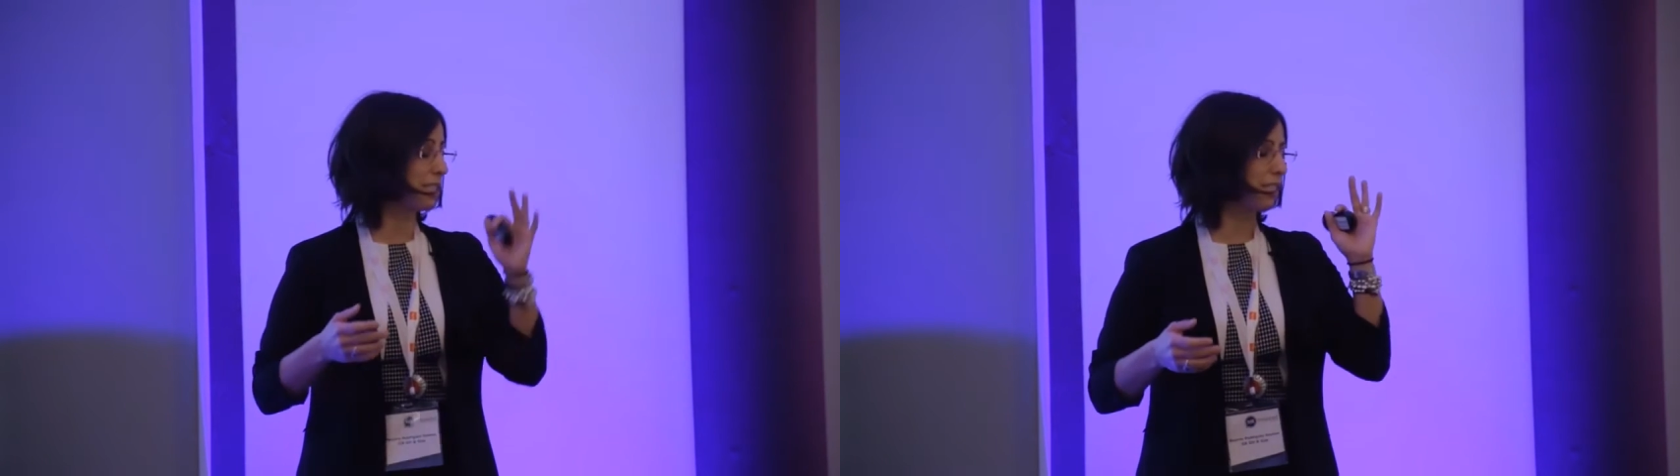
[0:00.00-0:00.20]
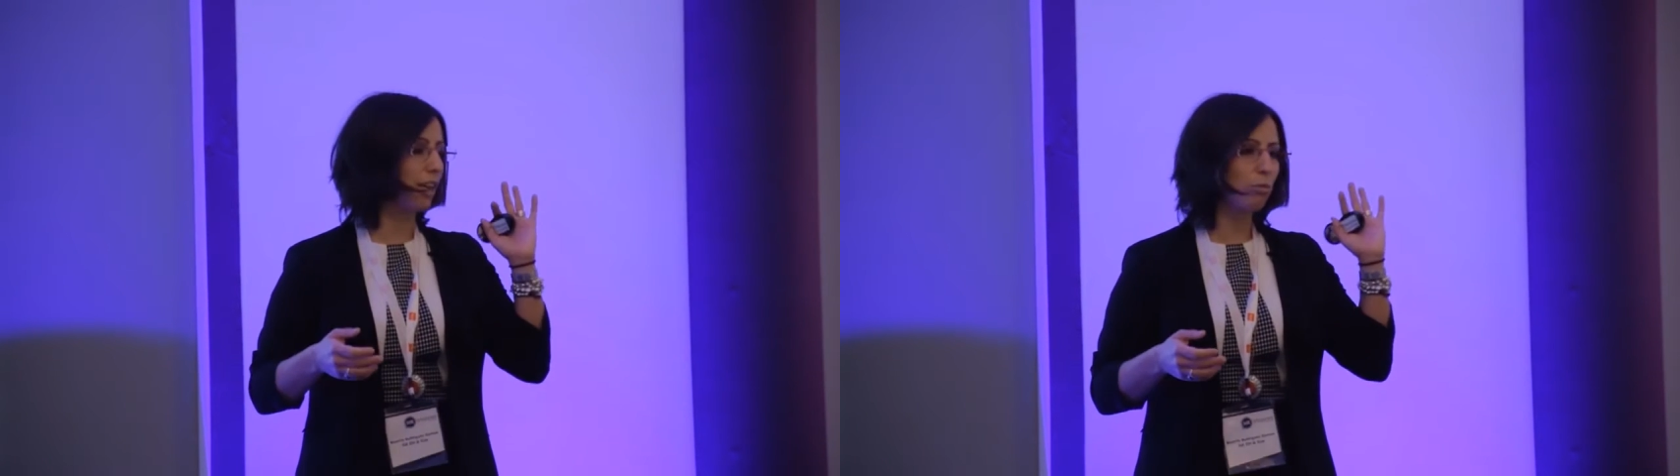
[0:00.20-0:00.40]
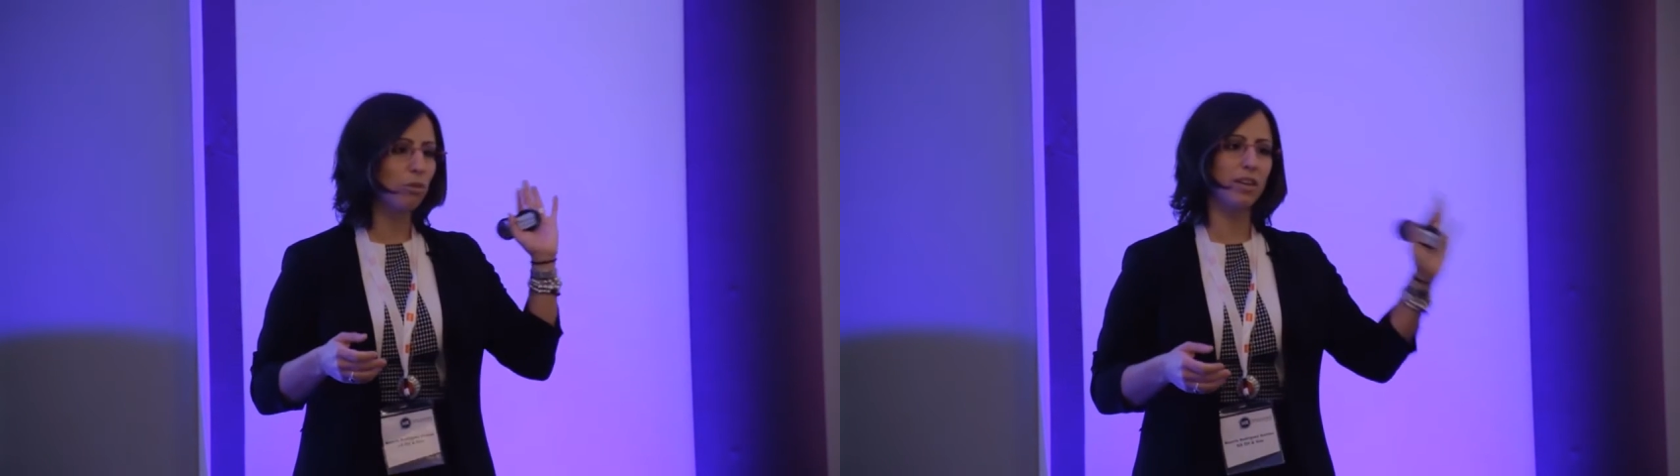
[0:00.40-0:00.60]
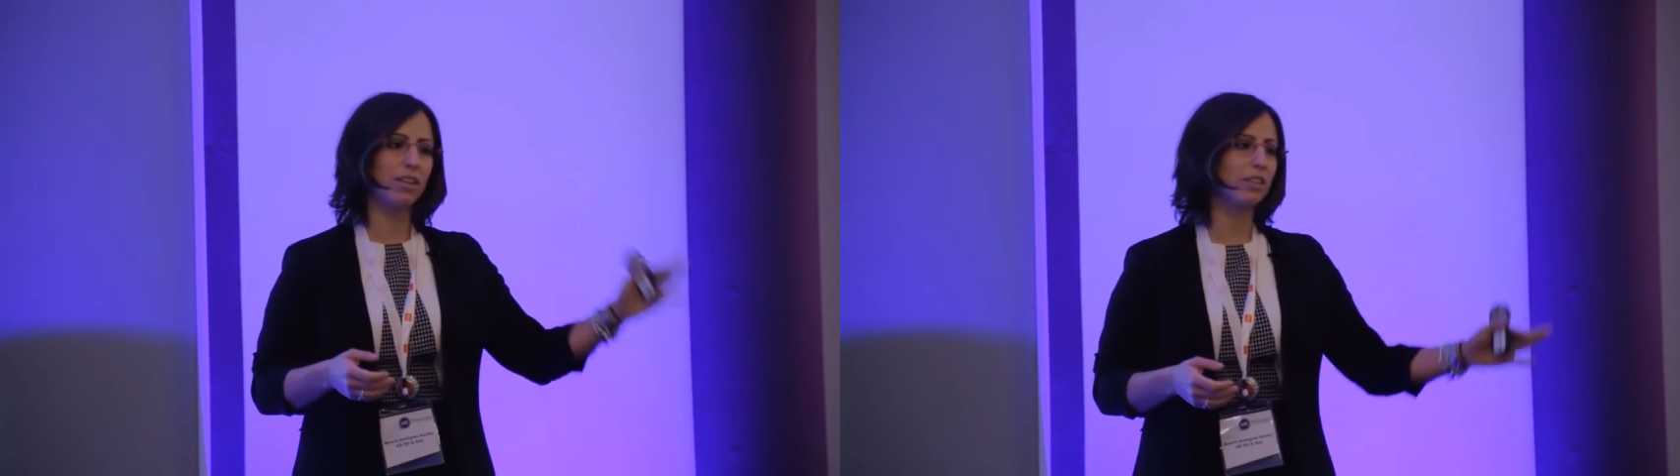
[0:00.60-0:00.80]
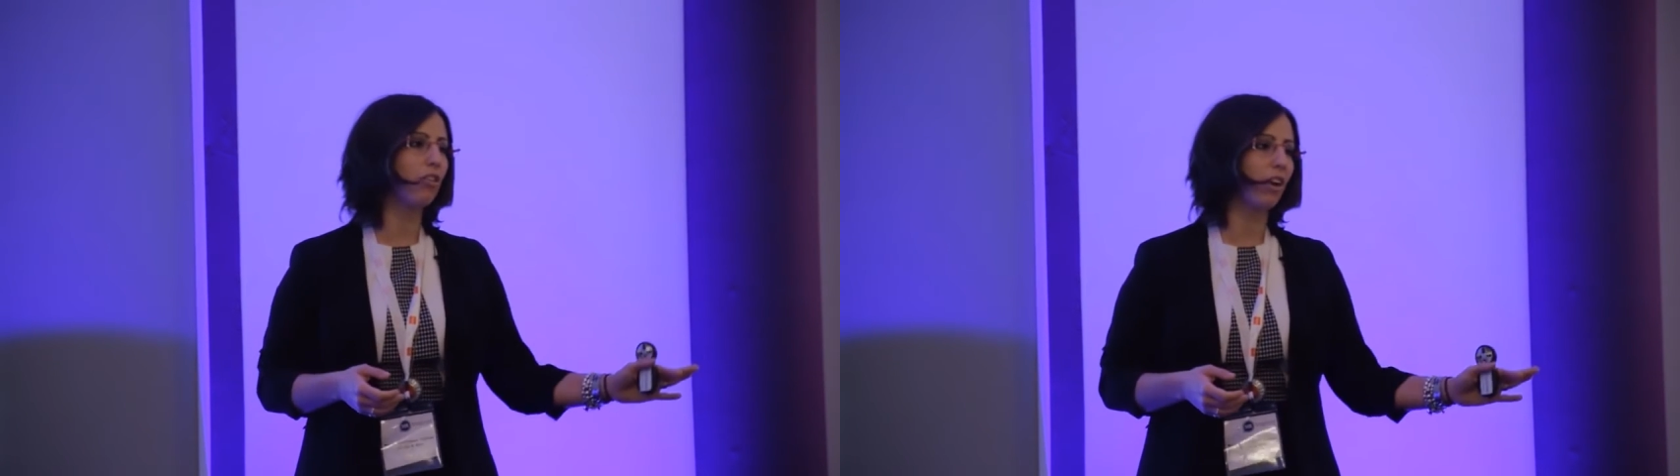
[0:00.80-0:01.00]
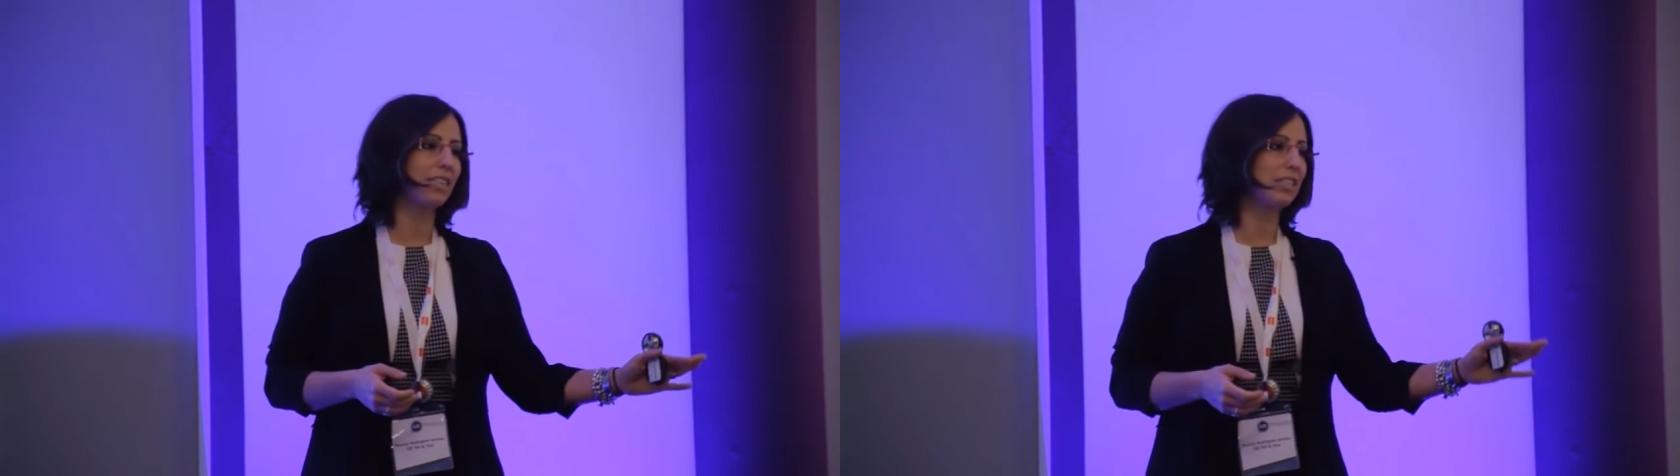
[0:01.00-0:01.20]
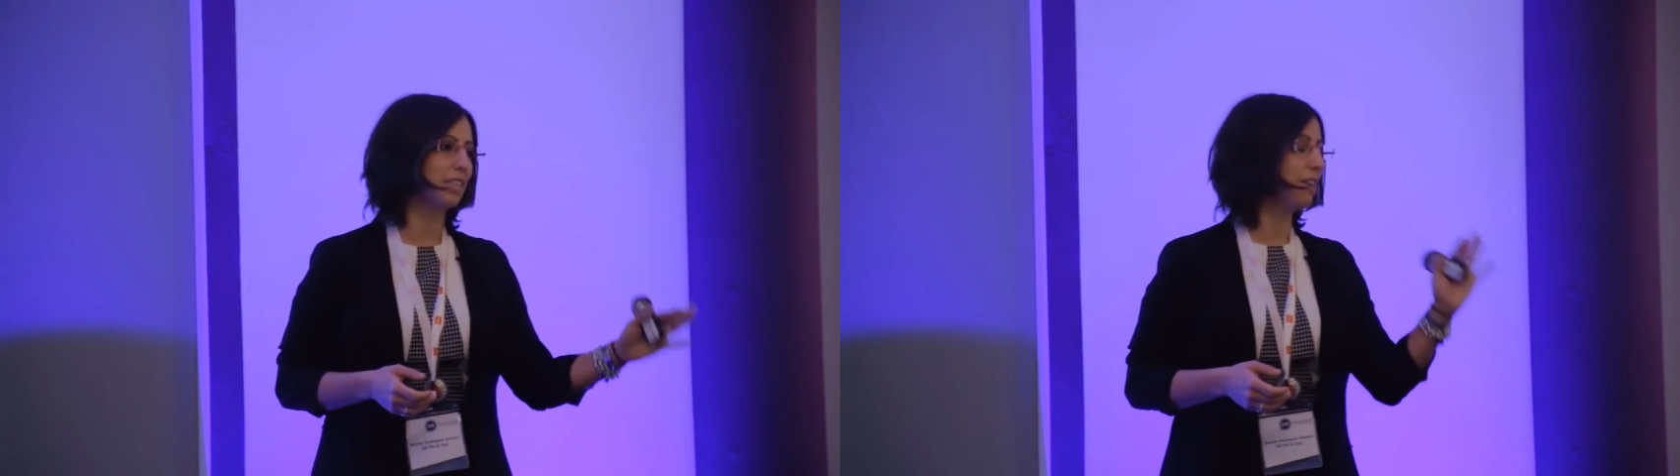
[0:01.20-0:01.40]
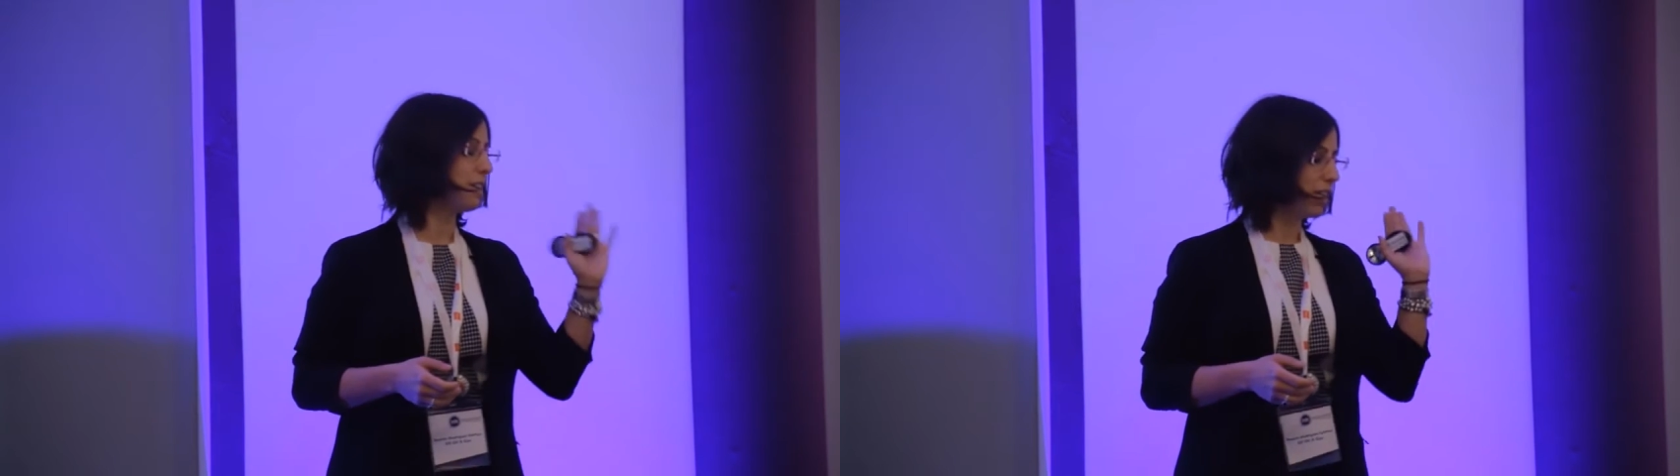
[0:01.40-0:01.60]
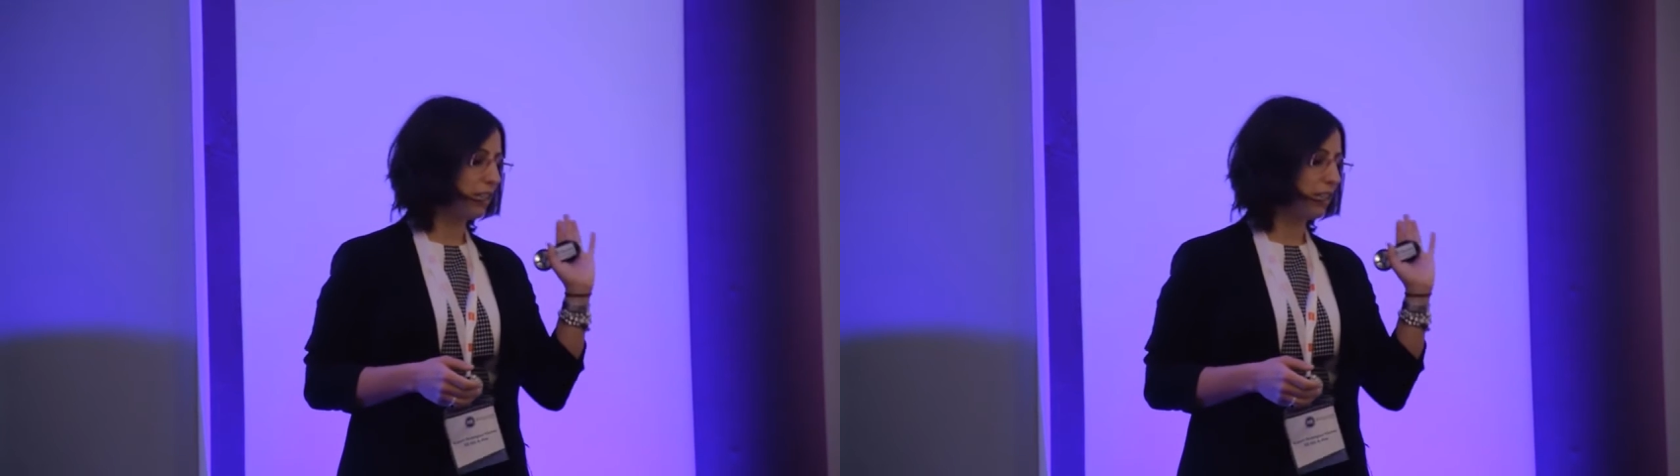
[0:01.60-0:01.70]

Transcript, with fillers: still with meritocracy,